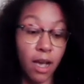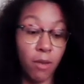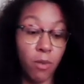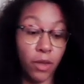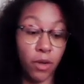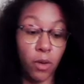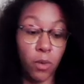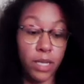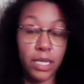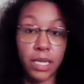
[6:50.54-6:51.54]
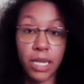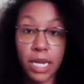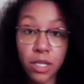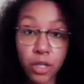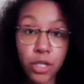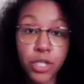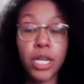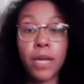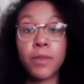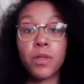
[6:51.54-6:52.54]
whether it was in
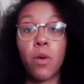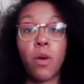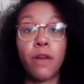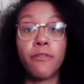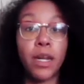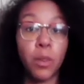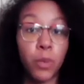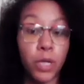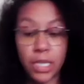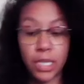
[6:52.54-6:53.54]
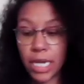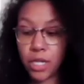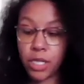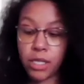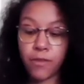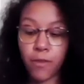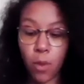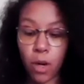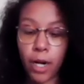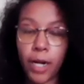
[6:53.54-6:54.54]
internships or final presentations
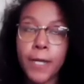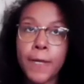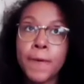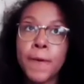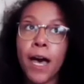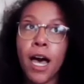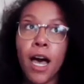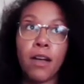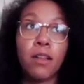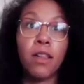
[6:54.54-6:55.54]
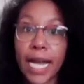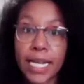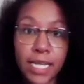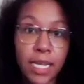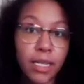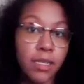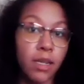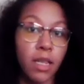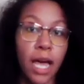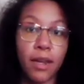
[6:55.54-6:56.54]
for classes. A
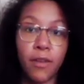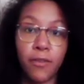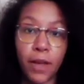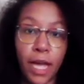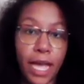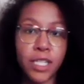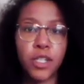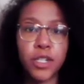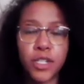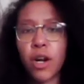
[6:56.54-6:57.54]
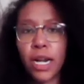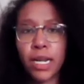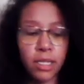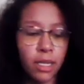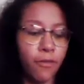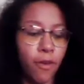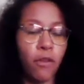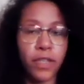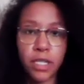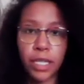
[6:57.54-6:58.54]
lot of, as you're starting to
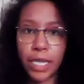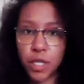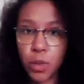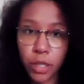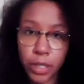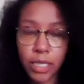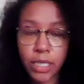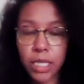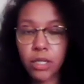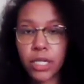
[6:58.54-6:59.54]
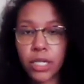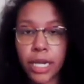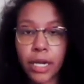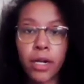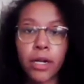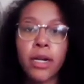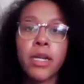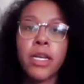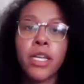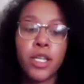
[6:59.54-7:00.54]
evolve into like junior and senior year,
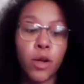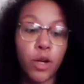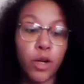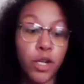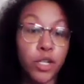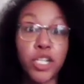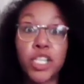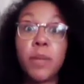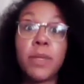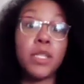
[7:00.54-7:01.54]
you're just going to be